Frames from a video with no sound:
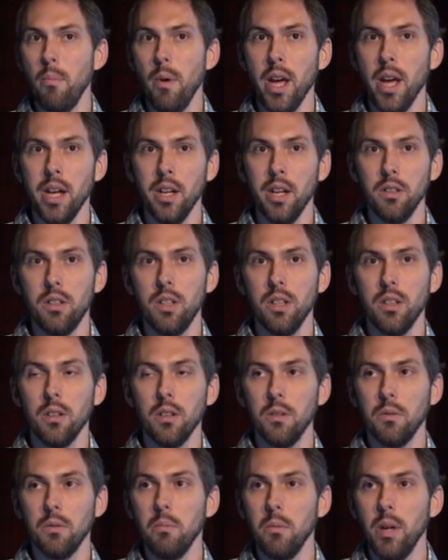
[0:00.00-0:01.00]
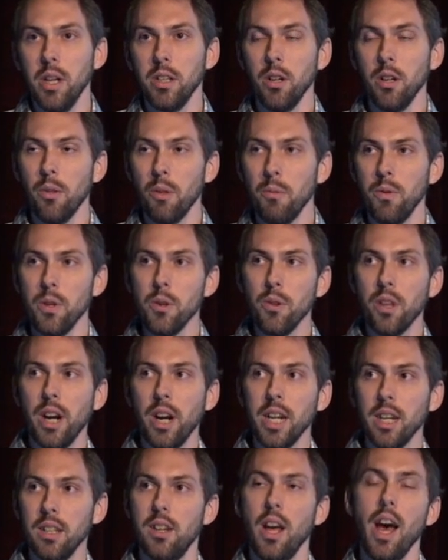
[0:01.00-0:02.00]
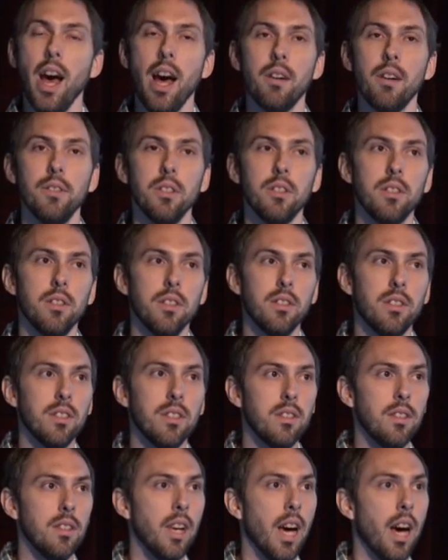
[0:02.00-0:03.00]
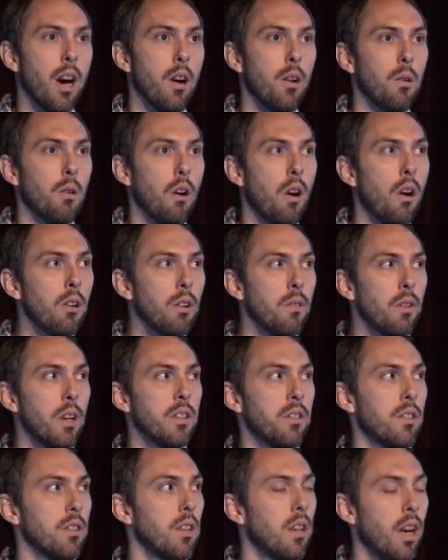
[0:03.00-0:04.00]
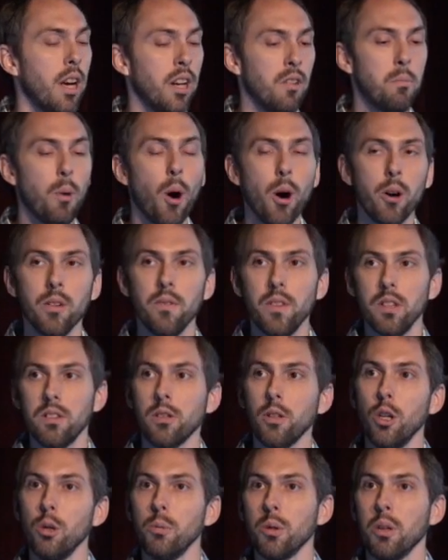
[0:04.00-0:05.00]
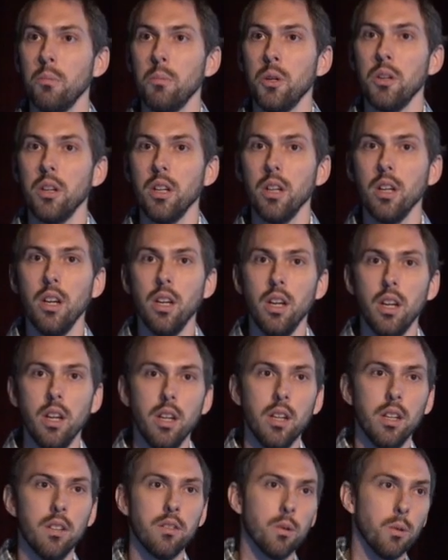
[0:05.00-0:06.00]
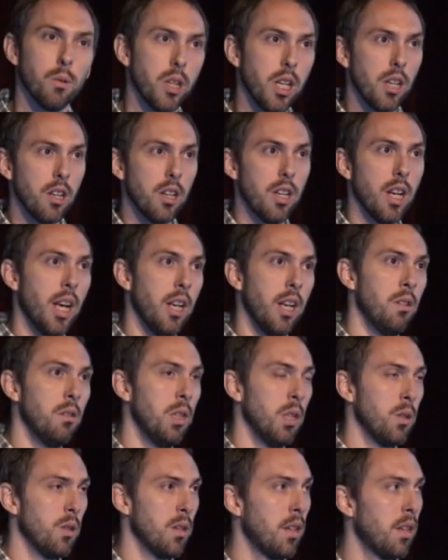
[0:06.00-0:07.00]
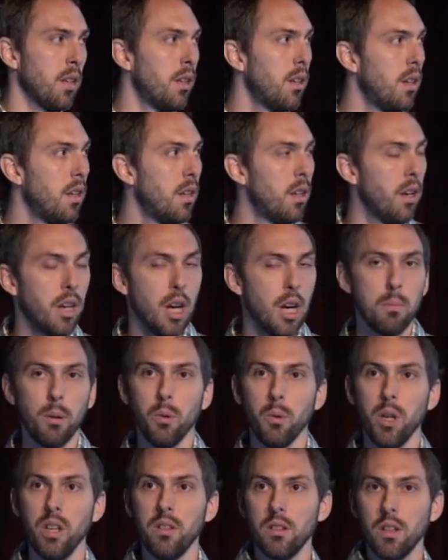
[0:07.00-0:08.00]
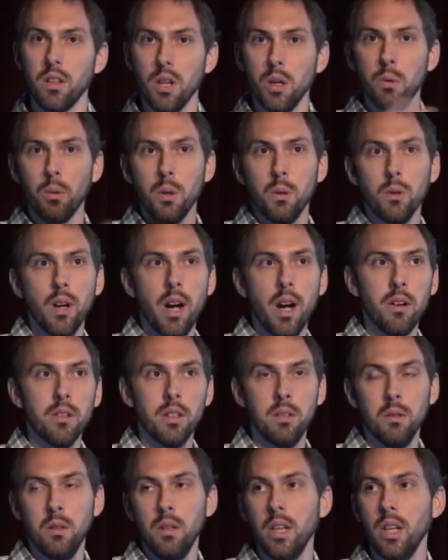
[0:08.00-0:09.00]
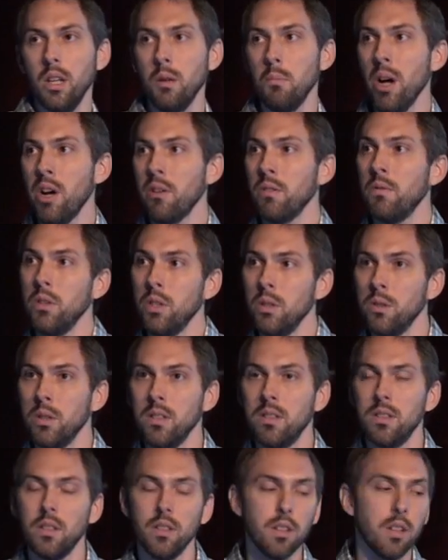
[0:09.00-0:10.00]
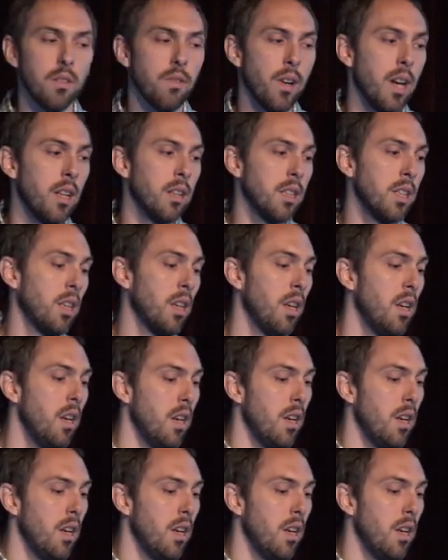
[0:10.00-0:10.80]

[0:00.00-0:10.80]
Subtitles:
and the view that I get to have is to see how all of us are kind of part of this global community. So we're here today in New York. A couple of weeks ago, we were out in Mountain View in Silicon Valley.